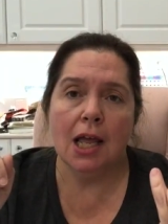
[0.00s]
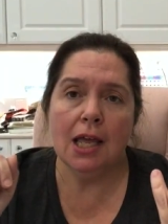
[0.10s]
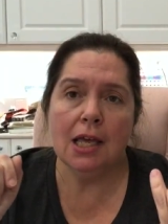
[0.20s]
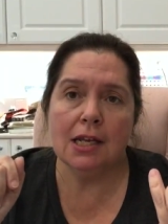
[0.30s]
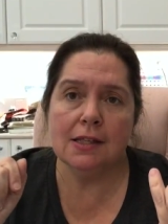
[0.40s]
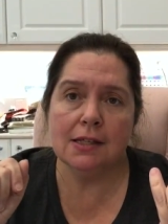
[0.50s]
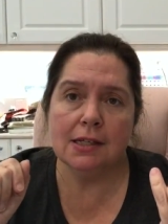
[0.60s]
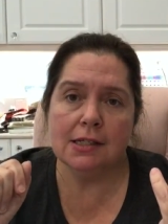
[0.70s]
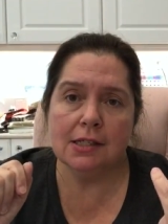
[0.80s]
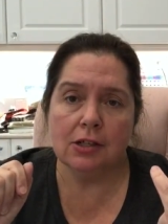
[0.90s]
and I think
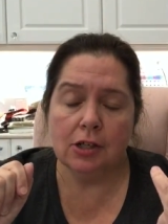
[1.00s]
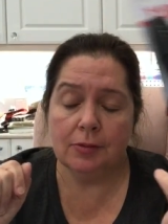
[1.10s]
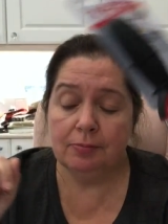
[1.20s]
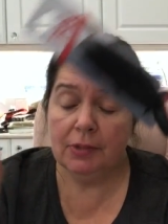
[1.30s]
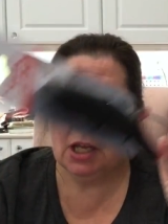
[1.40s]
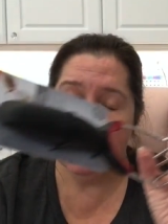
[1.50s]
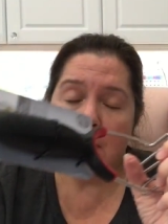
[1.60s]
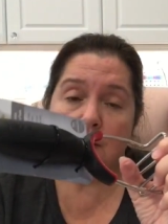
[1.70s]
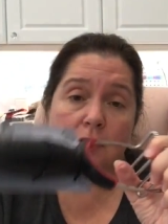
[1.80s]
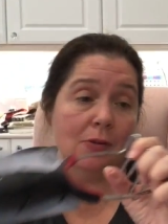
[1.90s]
I did good.
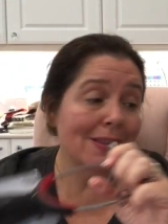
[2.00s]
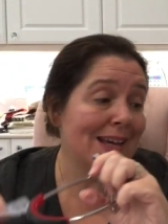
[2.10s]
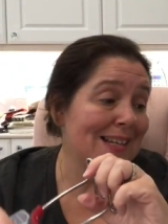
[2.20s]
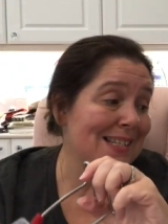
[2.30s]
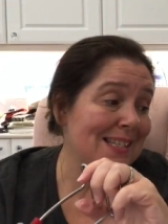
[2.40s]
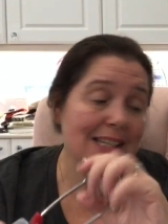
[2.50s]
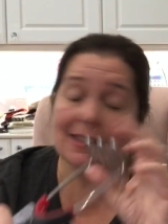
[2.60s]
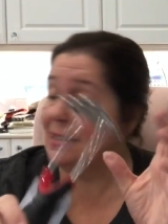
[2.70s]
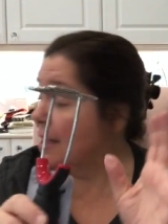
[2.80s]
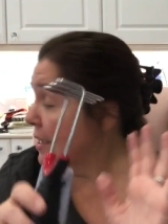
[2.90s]
So that is it.
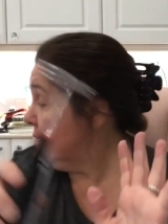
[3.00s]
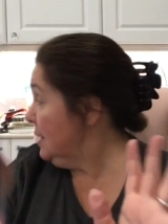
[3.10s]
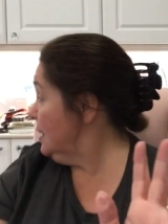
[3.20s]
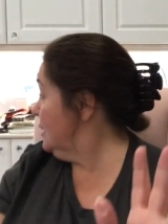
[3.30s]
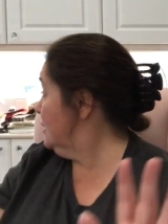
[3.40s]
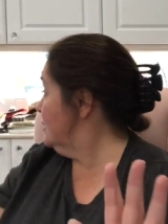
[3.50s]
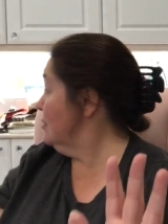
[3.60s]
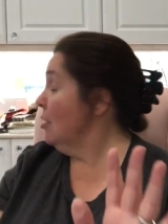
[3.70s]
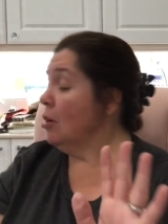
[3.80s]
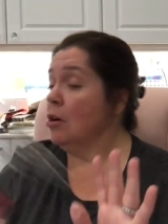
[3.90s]
That is
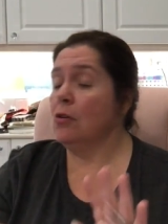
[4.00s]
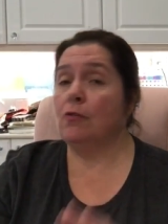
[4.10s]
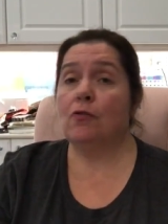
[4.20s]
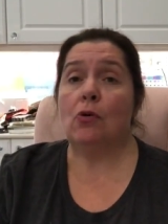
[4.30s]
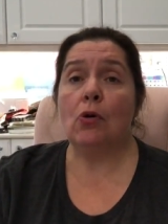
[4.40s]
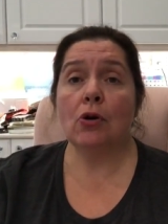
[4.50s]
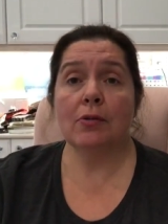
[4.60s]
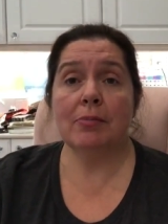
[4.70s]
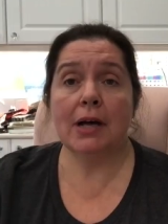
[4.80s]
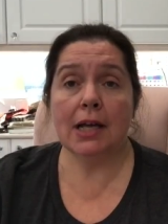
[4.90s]
all for
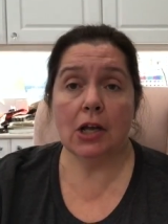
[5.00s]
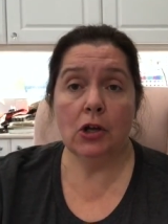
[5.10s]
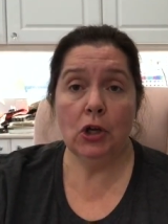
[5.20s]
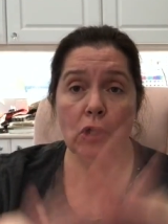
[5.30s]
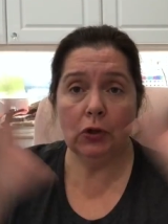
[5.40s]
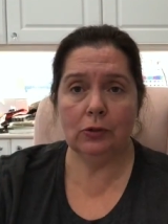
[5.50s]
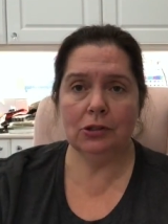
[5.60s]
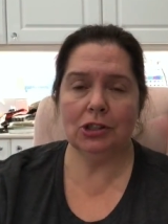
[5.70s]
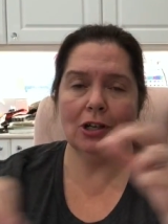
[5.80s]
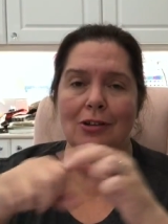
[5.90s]
my
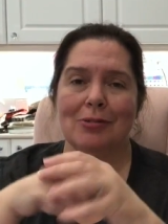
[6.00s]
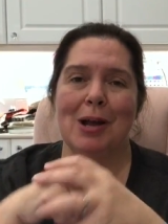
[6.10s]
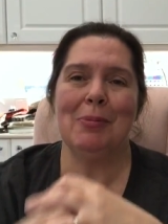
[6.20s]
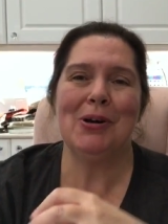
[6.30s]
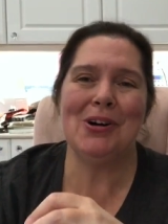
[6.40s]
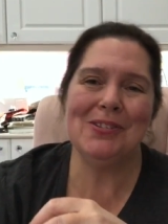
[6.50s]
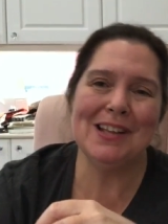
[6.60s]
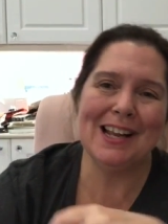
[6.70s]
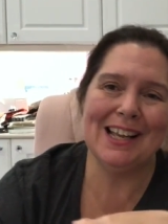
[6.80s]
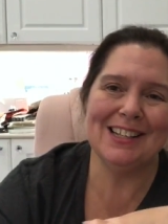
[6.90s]
huge Dollarama haul
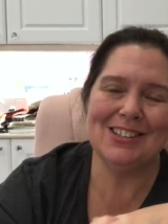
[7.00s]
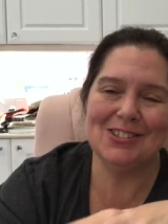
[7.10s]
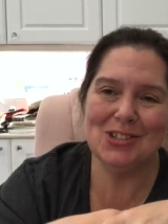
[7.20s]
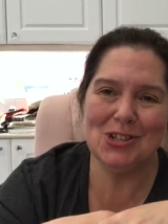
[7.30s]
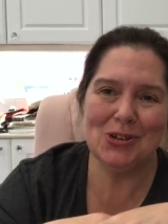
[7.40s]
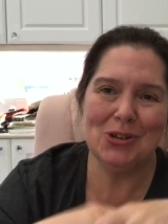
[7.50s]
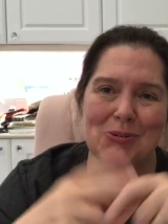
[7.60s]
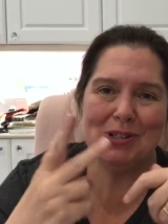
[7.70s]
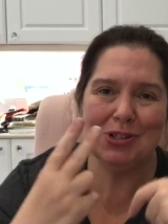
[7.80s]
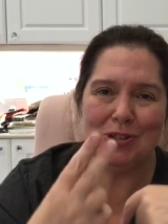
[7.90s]
that I had to show
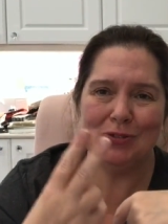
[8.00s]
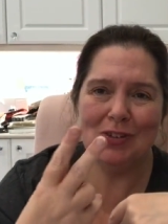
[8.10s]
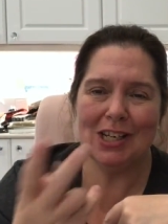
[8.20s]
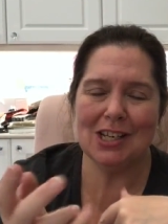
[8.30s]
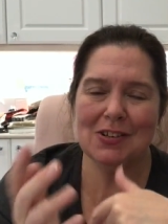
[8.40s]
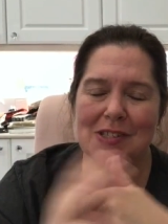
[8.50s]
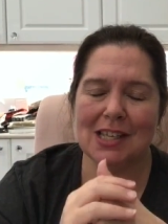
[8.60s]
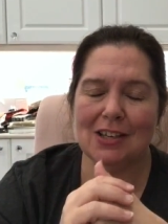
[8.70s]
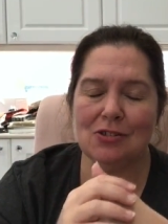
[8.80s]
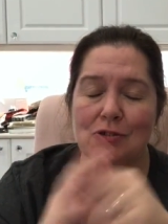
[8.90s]
you in 2 videos.
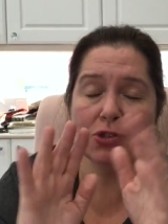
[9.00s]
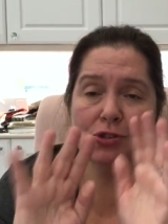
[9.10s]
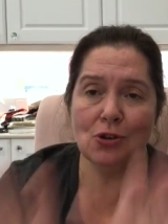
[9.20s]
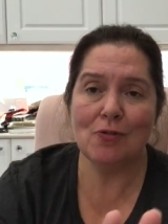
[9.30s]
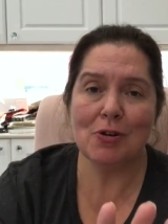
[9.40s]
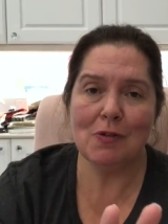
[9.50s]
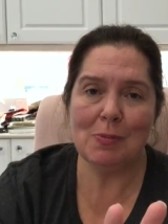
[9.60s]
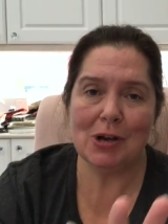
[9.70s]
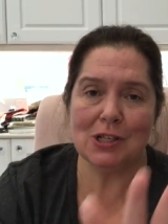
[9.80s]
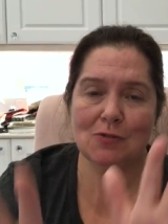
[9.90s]
Thank you so very
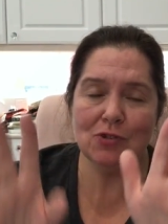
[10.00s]
much